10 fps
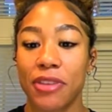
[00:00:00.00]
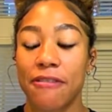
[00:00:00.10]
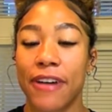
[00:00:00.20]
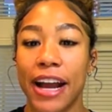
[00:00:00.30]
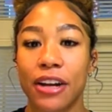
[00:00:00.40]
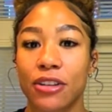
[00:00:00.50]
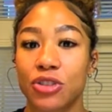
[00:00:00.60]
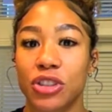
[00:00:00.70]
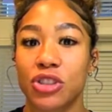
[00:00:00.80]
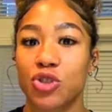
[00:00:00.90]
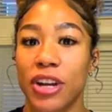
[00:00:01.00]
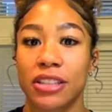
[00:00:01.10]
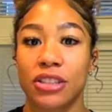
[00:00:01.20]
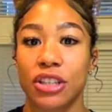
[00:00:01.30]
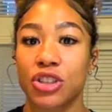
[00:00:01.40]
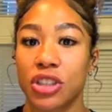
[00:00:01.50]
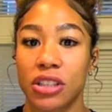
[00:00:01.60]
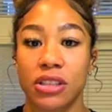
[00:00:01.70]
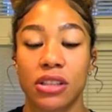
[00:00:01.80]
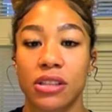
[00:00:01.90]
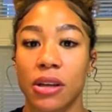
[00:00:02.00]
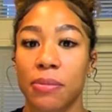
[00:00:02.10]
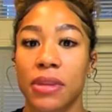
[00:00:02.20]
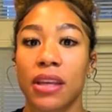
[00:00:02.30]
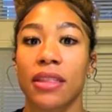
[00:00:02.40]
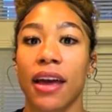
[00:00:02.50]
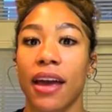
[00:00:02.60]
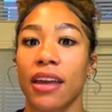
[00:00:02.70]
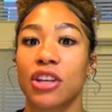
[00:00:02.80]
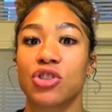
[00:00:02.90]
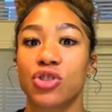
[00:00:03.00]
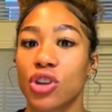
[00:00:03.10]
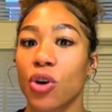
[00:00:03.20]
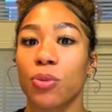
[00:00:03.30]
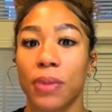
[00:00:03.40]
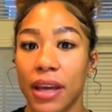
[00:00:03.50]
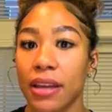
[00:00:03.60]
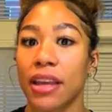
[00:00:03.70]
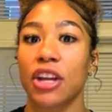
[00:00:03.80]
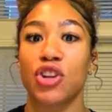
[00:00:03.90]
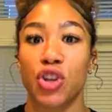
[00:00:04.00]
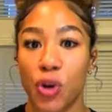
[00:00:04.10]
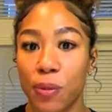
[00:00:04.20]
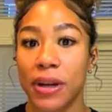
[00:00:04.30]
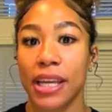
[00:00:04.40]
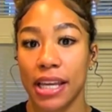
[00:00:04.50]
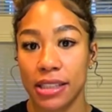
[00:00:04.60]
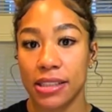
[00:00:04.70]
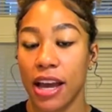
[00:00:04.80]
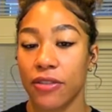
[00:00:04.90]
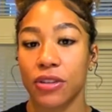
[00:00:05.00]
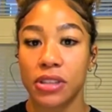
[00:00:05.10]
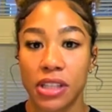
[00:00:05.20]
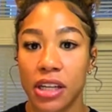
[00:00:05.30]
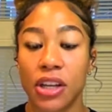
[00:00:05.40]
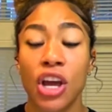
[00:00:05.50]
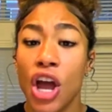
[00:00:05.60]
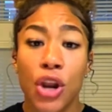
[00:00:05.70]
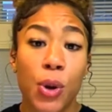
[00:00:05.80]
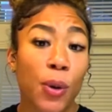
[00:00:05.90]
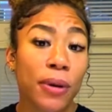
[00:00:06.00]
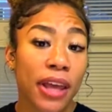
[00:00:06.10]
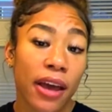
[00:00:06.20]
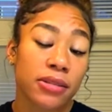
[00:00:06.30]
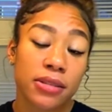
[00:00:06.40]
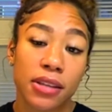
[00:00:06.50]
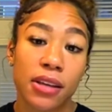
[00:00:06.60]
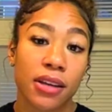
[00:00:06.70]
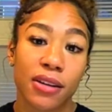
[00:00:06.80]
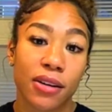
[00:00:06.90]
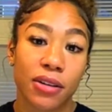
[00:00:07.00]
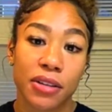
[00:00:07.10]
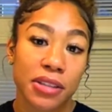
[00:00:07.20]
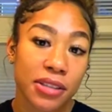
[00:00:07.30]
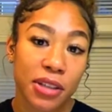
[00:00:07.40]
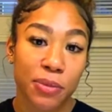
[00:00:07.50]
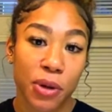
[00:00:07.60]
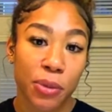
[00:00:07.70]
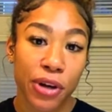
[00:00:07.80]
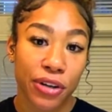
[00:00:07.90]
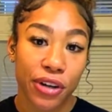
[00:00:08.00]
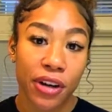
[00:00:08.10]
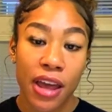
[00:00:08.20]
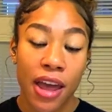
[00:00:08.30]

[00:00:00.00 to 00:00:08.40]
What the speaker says: fighter just transition to something that is so big that nobody has ever seen. Nobody has seen Alycia Baumgardner,